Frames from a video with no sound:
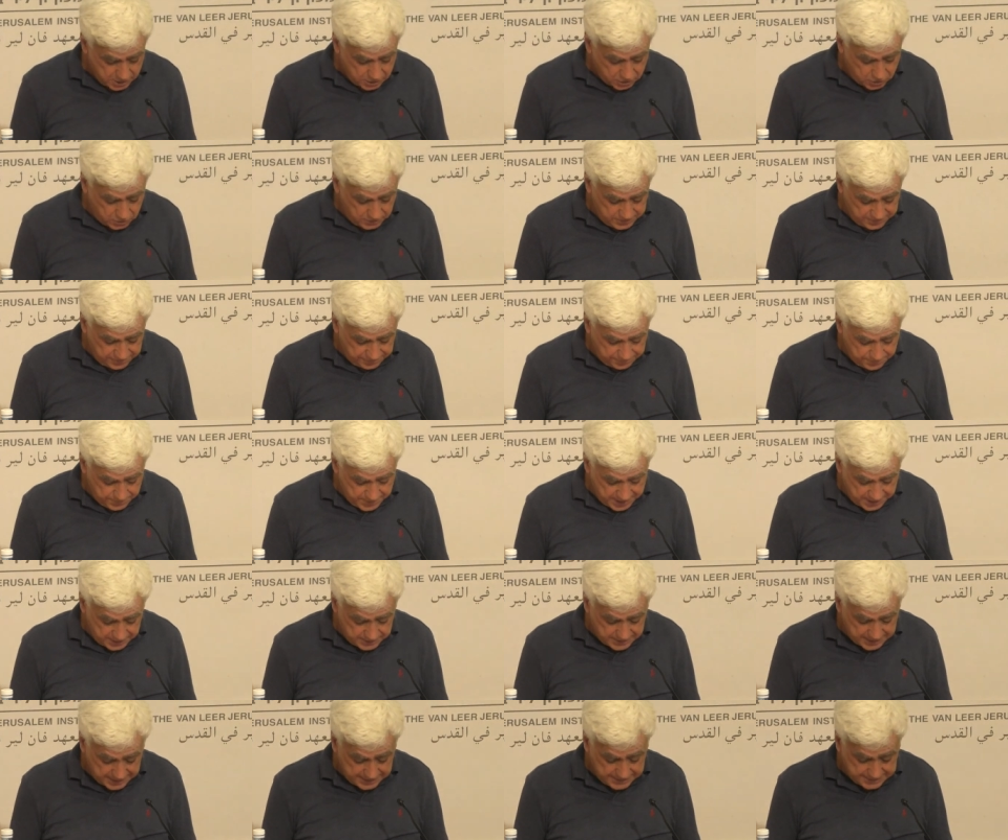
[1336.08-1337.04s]
could have
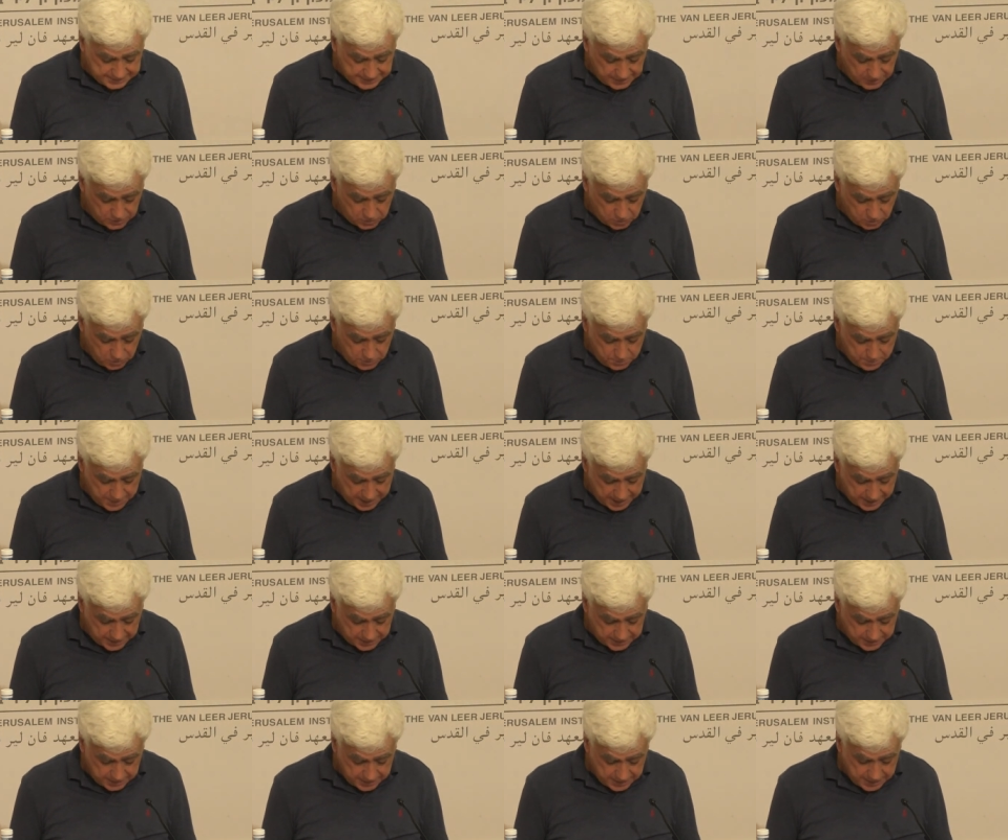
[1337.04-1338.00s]
made and still could make
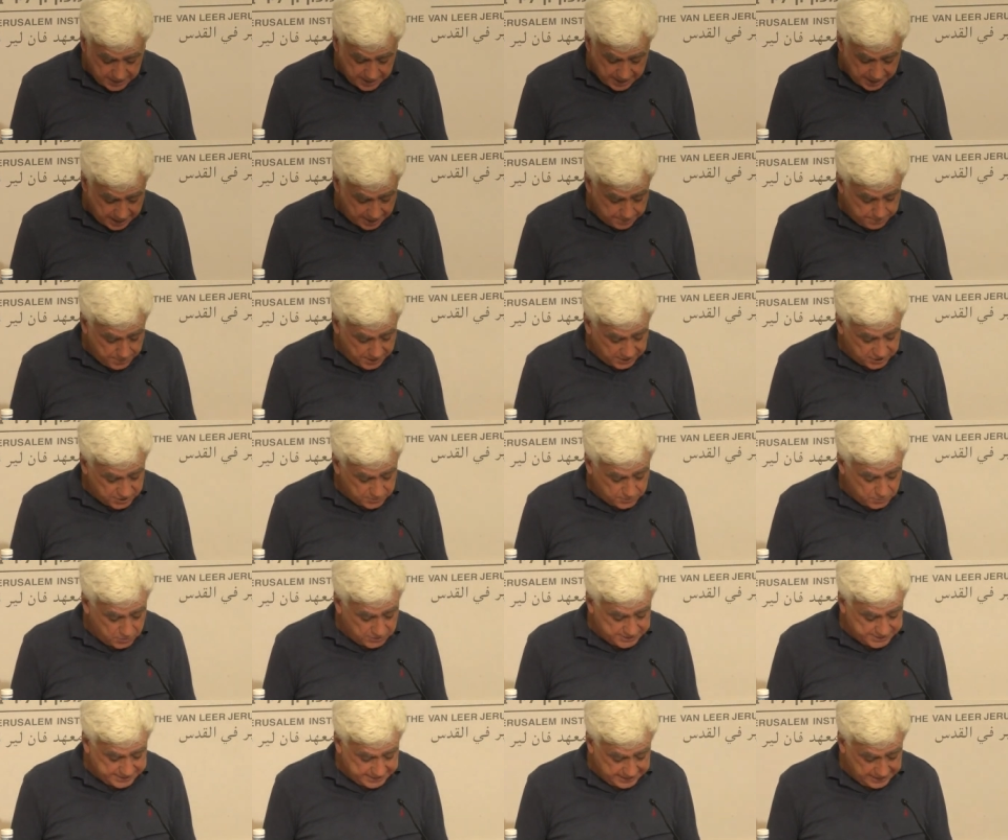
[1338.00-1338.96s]
a much
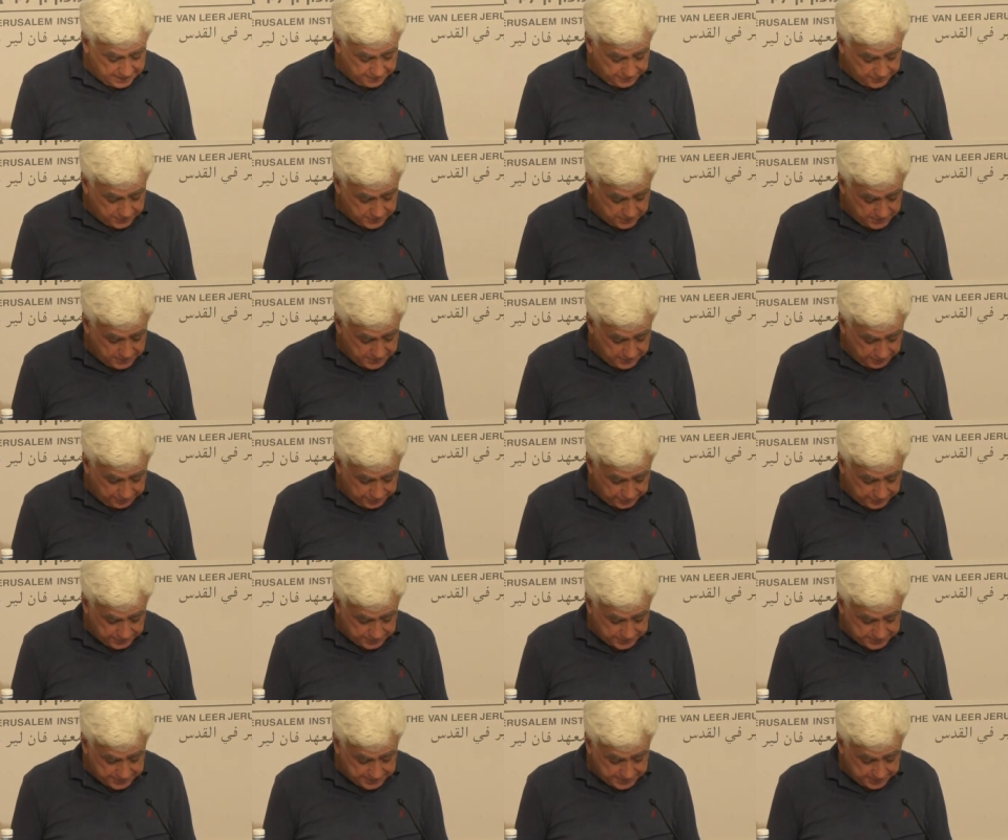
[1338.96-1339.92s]
more significant
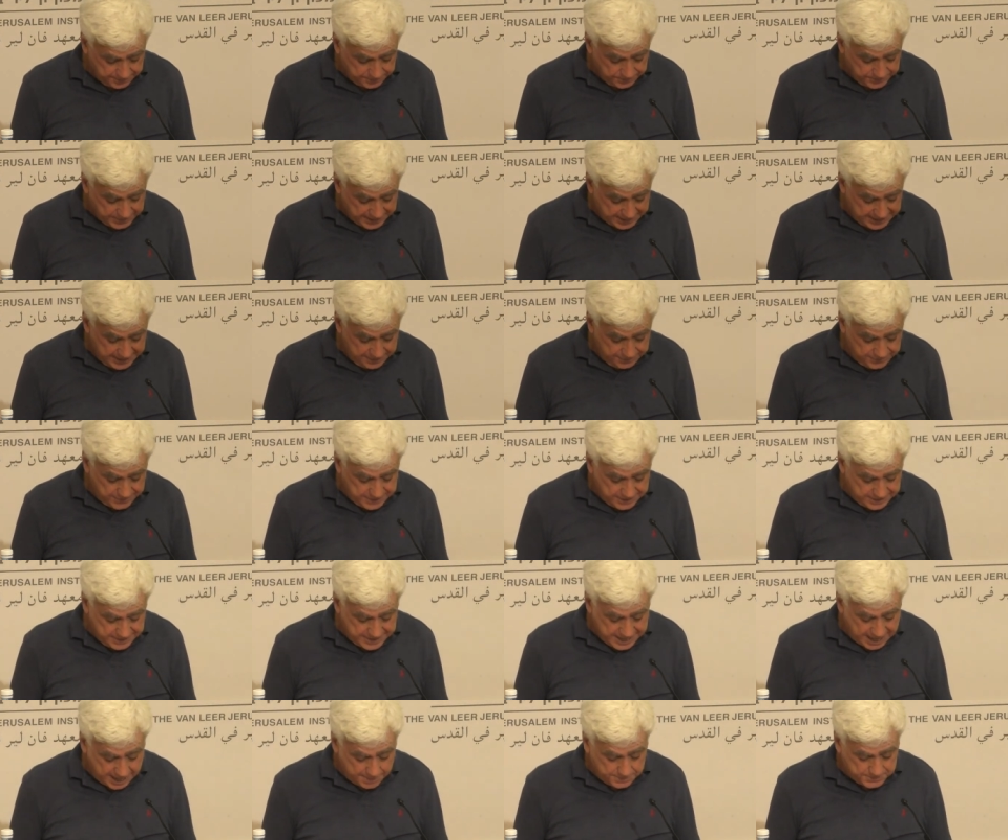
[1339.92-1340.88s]
difference even in
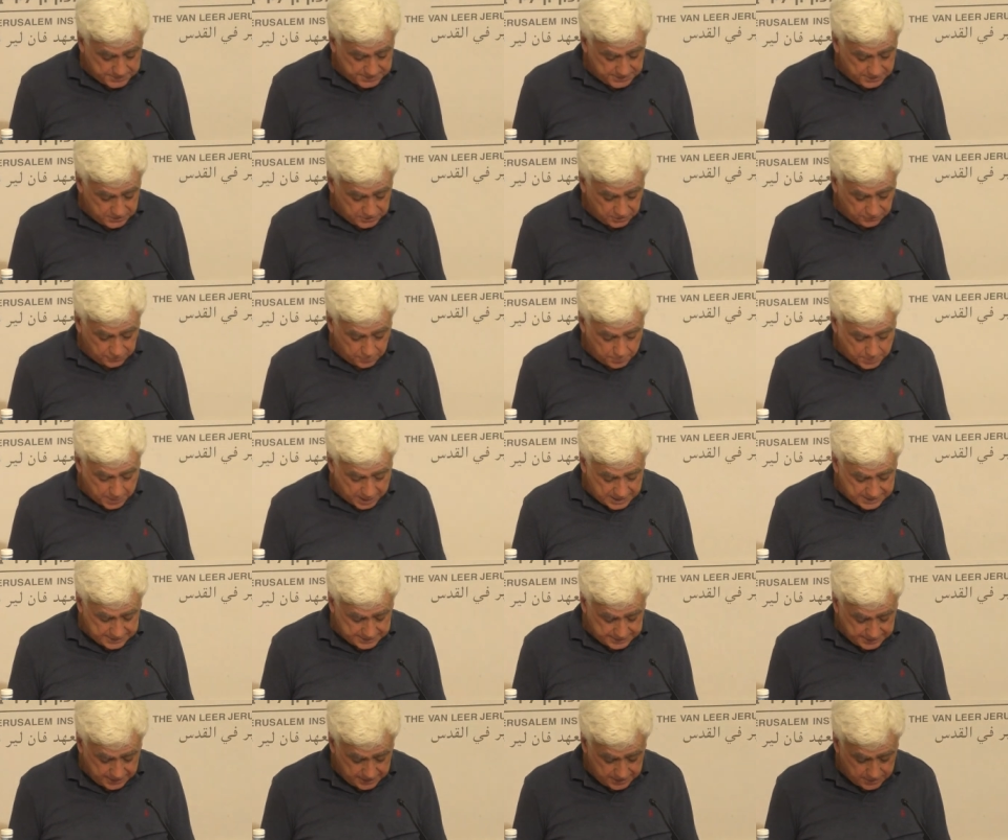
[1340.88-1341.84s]
the absence of a
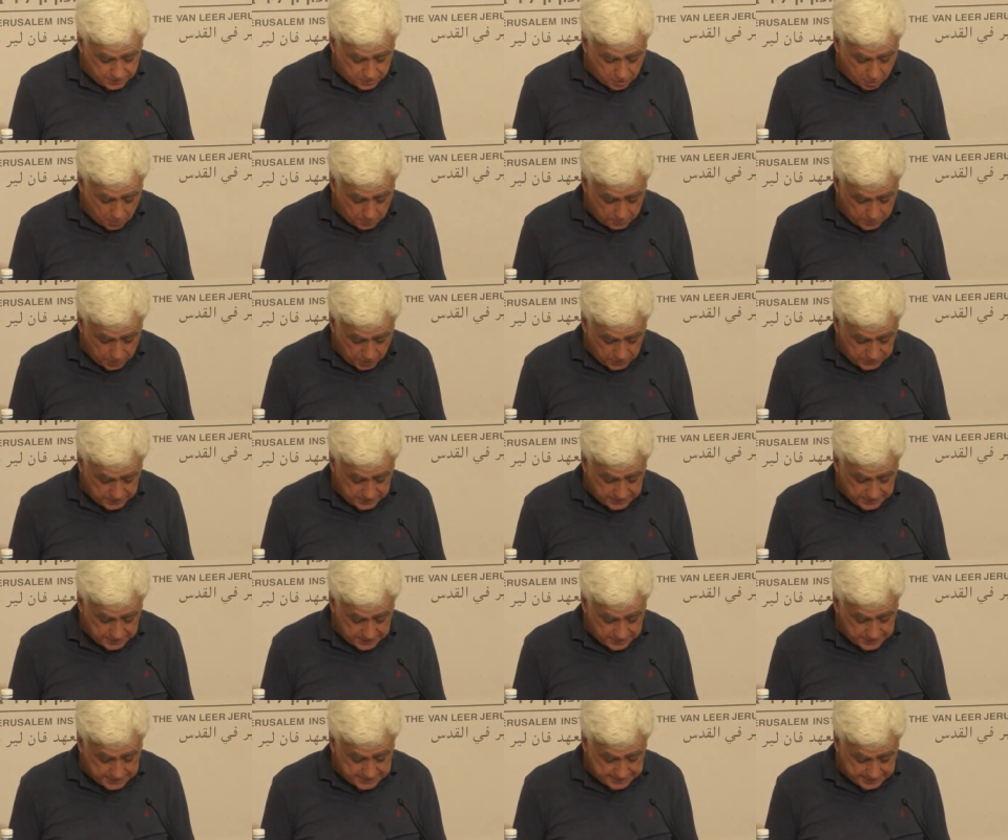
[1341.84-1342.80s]
Palestinian component
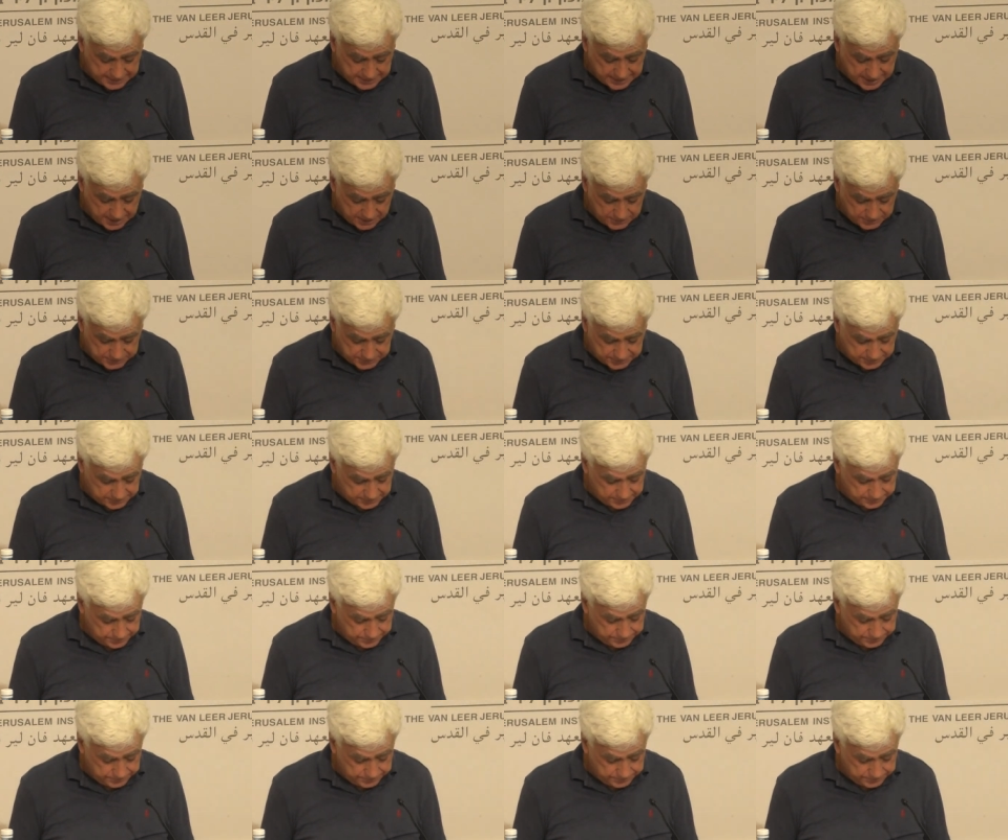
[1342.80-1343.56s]
in the city council.